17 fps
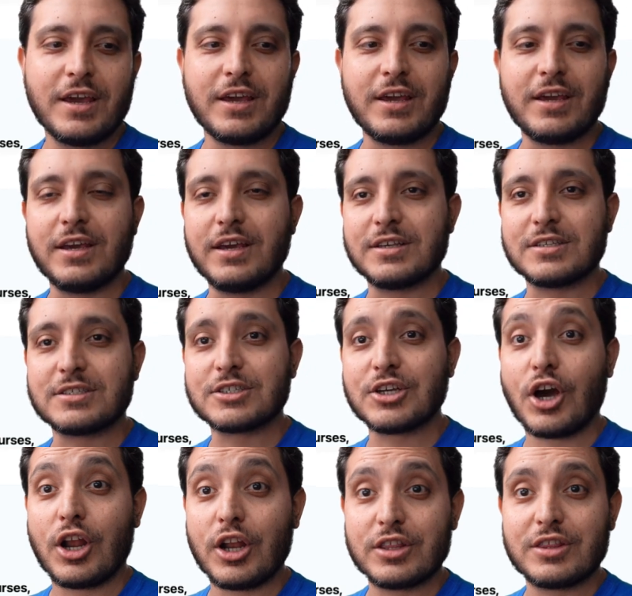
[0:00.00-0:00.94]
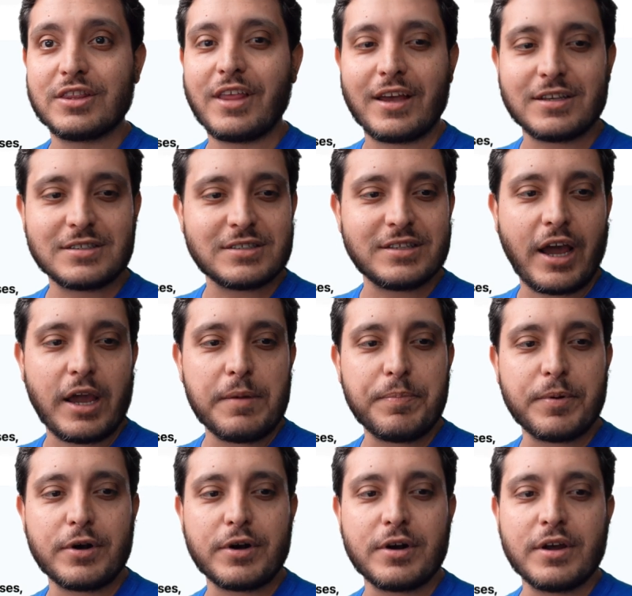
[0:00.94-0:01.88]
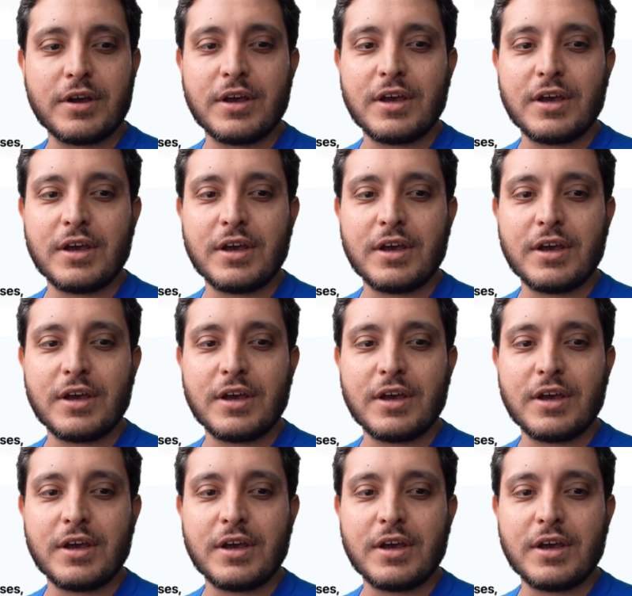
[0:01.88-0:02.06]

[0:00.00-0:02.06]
is called TextSniper.